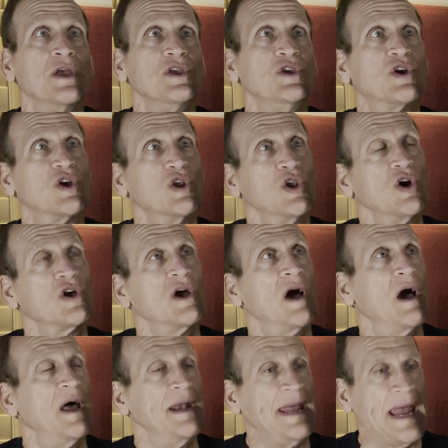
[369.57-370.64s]
You can look
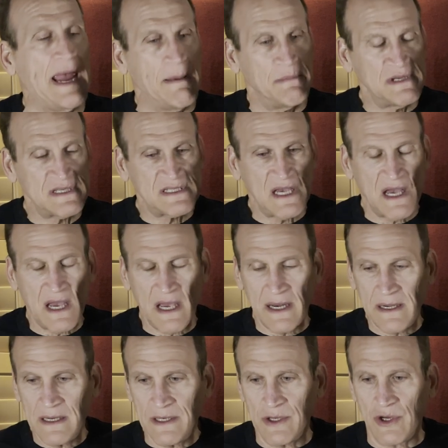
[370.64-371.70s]
on
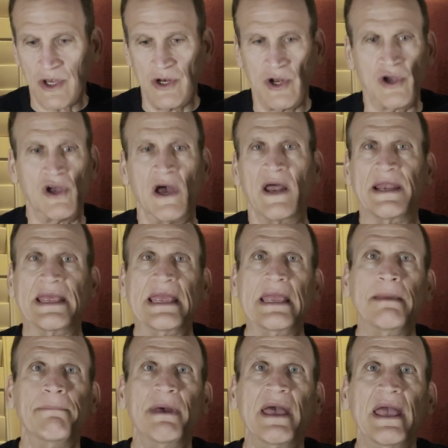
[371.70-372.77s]
Amazon, you can look on
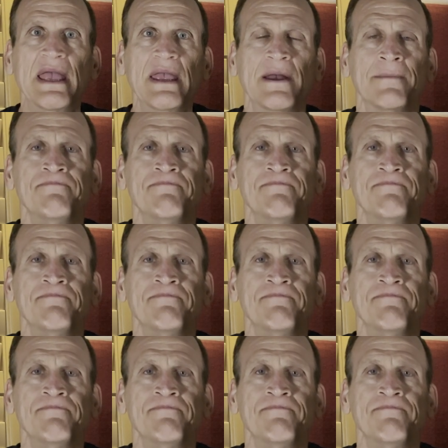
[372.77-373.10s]
eBay,